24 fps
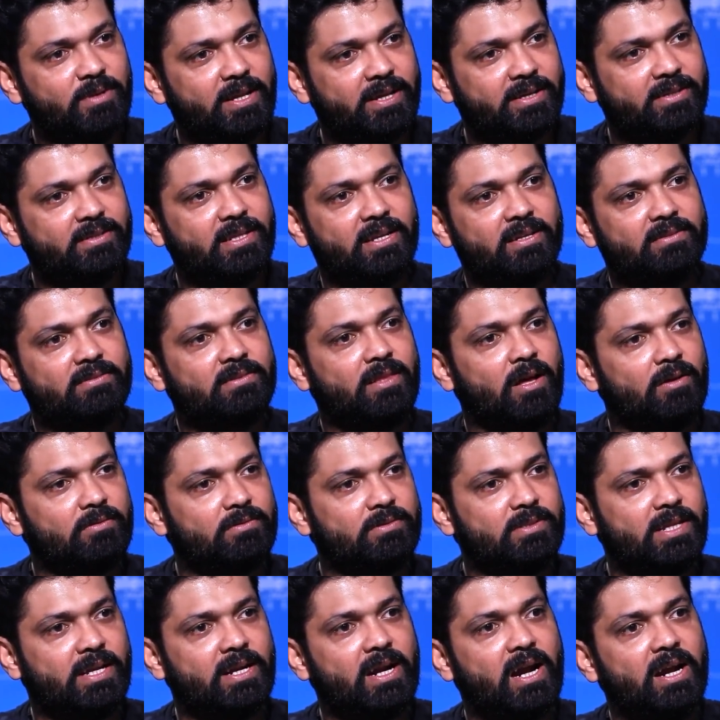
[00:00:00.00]
Like there
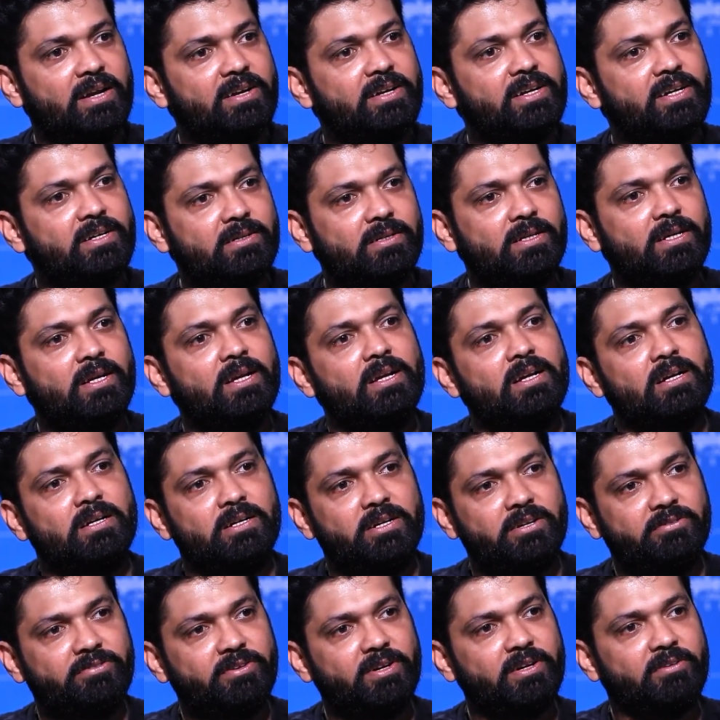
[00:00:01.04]
are 100
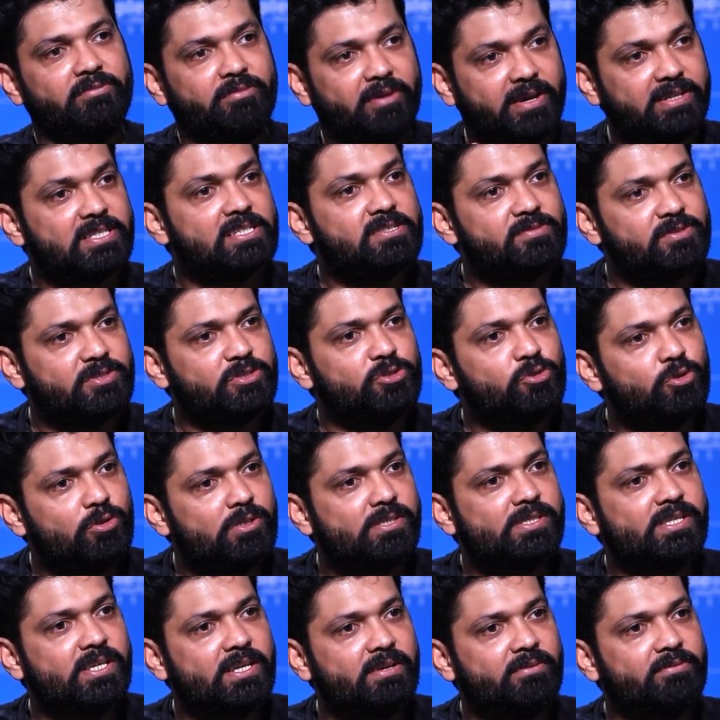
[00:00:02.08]
different faces which you will
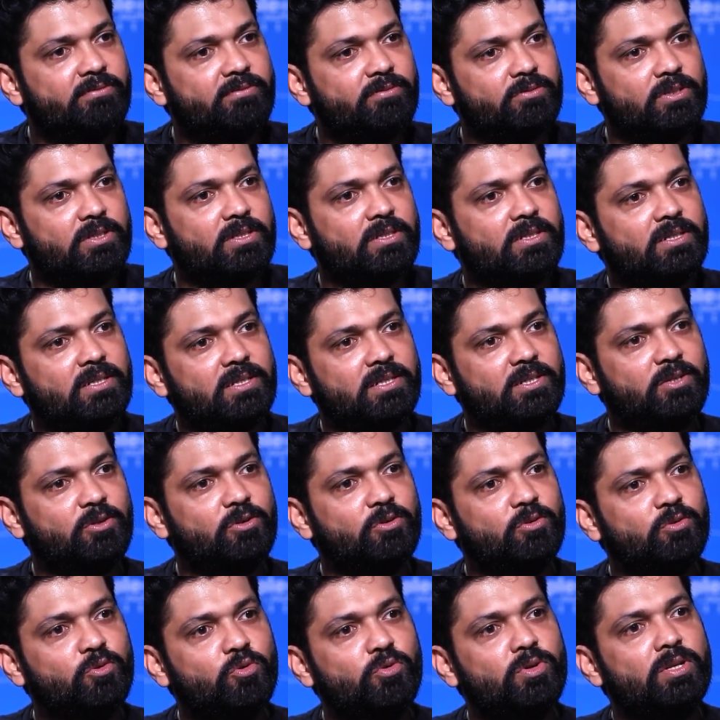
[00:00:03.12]
see,
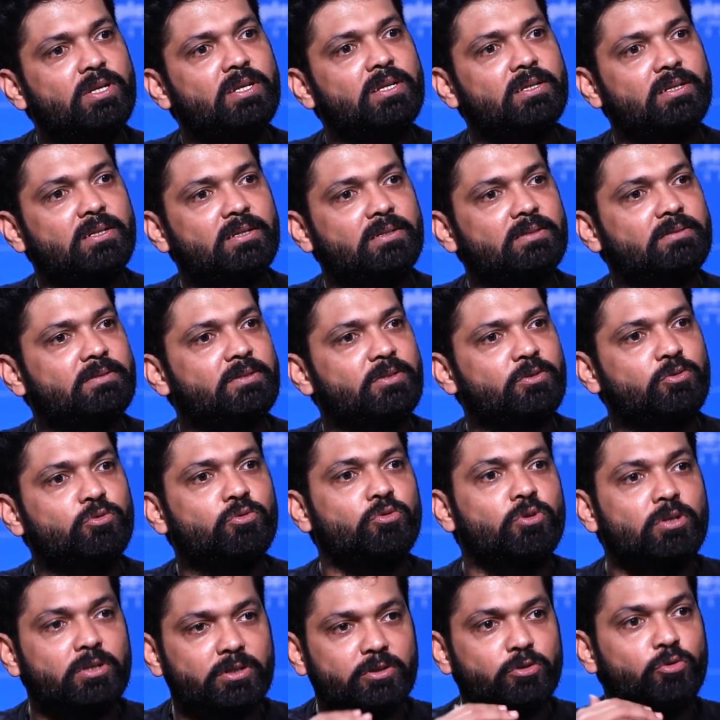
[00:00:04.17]

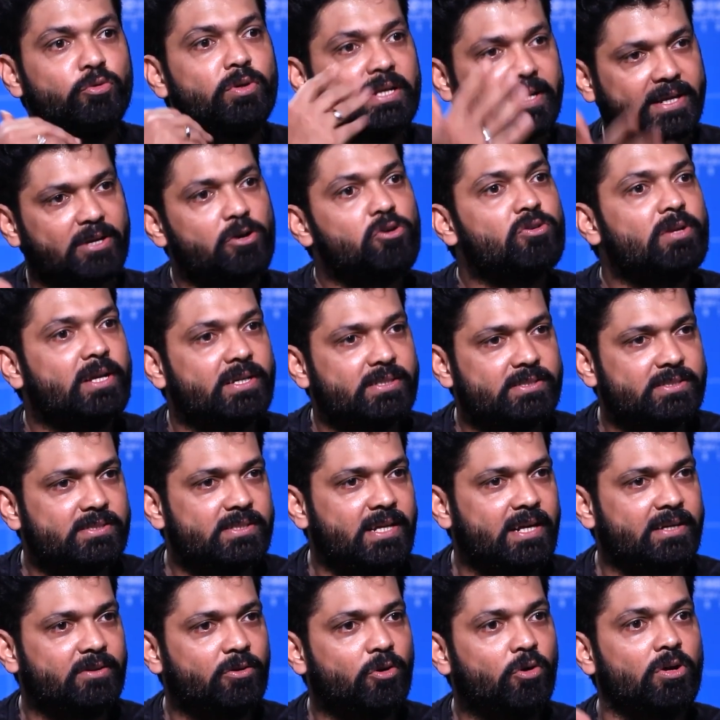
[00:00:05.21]
you will recognize
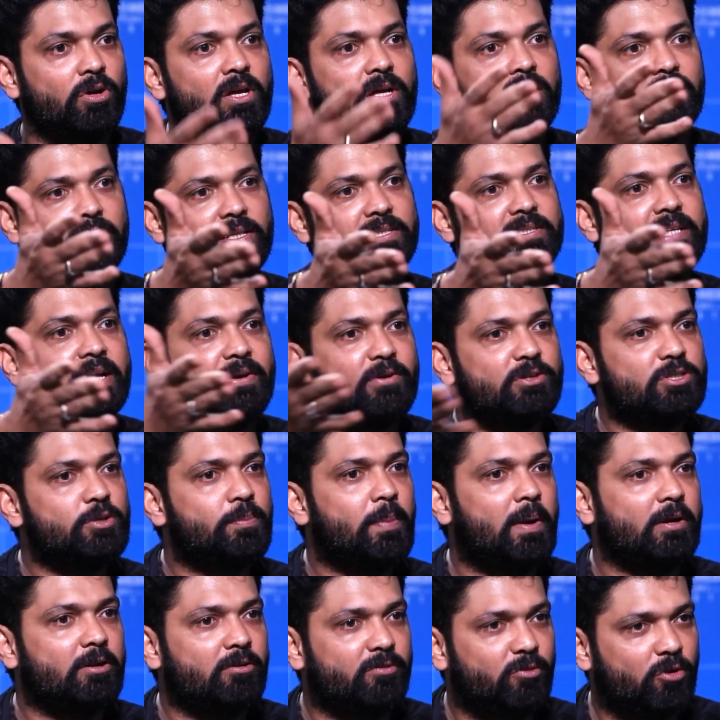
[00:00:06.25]
that this guy was a
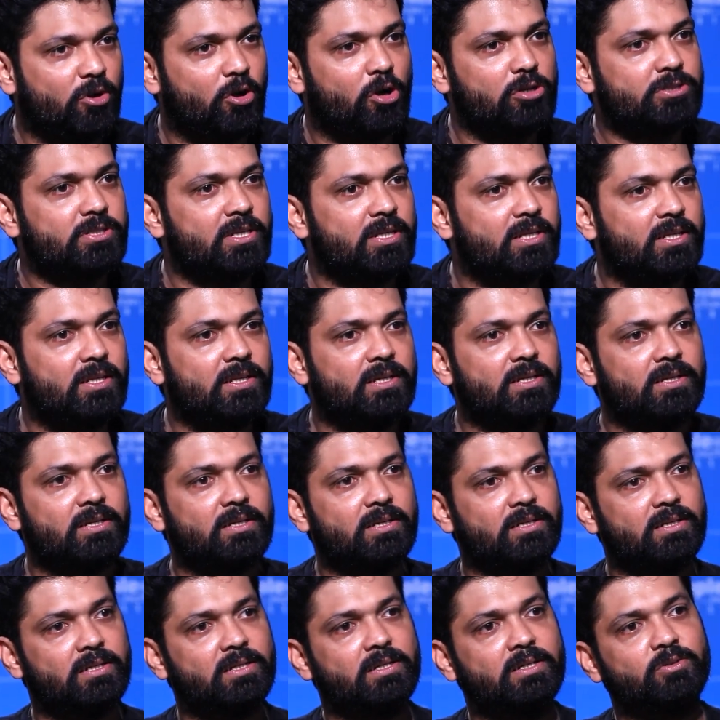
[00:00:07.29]
part of a hostel
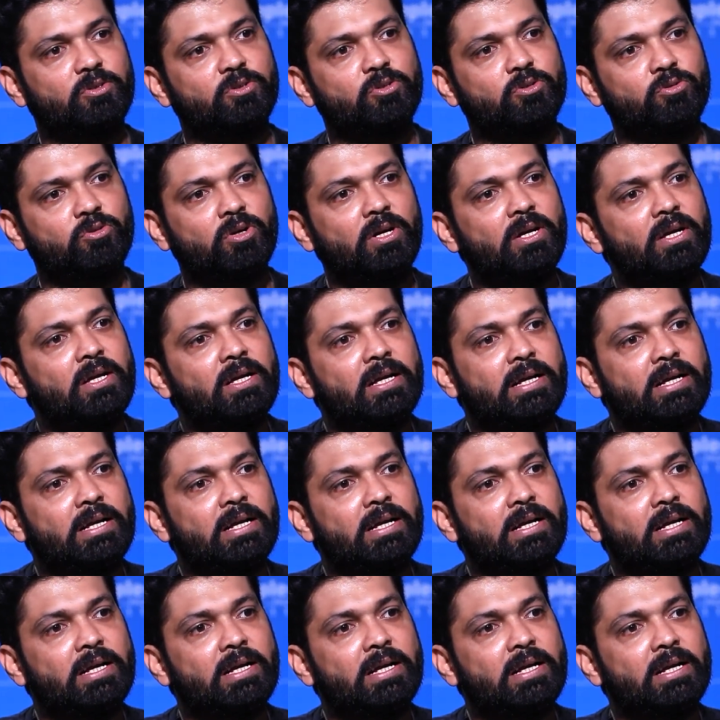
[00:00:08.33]
Huduguru.